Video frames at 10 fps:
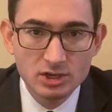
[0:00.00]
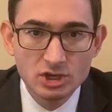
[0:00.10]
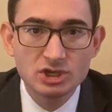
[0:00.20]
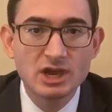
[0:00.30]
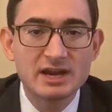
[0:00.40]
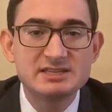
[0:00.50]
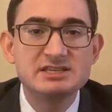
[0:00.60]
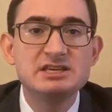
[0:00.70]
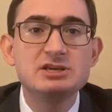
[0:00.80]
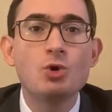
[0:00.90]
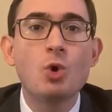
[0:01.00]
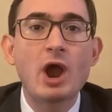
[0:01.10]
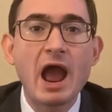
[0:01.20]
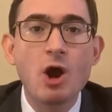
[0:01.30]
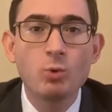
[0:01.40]
You got to see
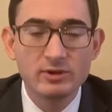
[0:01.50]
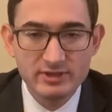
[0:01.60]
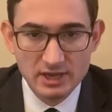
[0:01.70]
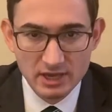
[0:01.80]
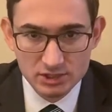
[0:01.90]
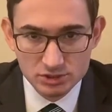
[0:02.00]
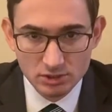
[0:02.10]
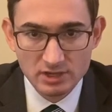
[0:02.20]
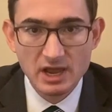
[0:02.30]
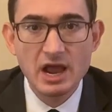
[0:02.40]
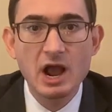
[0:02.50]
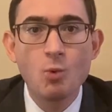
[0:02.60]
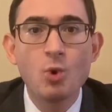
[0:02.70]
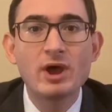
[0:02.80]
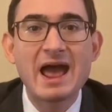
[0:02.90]
how were they injured?
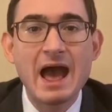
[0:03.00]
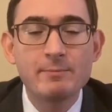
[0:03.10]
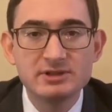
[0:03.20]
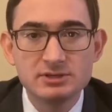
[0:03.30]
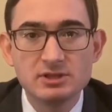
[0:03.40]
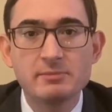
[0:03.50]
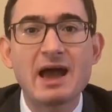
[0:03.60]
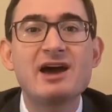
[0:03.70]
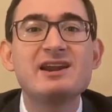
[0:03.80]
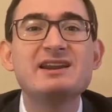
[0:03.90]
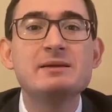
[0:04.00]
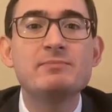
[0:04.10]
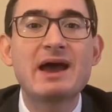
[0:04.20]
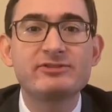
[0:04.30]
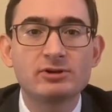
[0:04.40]
What happened to them? How did it
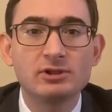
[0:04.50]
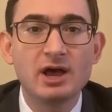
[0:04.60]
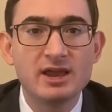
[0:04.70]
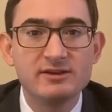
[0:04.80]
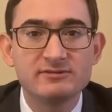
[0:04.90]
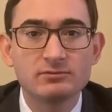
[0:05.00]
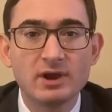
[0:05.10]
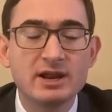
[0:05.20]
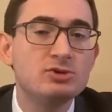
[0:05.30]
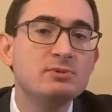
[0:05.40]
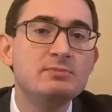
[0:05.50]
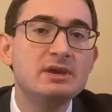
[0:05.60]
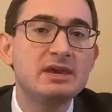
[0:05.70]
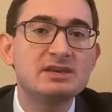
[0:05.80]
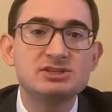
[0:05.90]
impact their life, right? A human
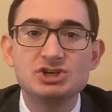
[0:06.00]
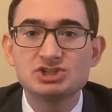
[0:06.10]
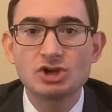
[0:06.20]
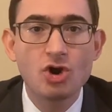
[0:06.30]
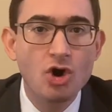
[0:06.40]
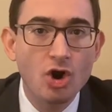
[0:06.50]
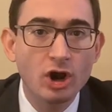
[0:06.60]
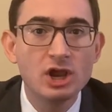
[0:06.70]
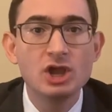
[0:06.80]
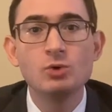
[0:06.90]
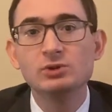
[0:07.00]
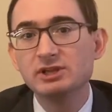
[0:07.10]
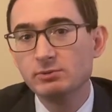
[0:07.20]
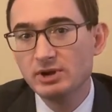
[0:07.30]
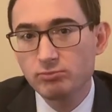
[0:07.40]
being isn't just a car, a little bit of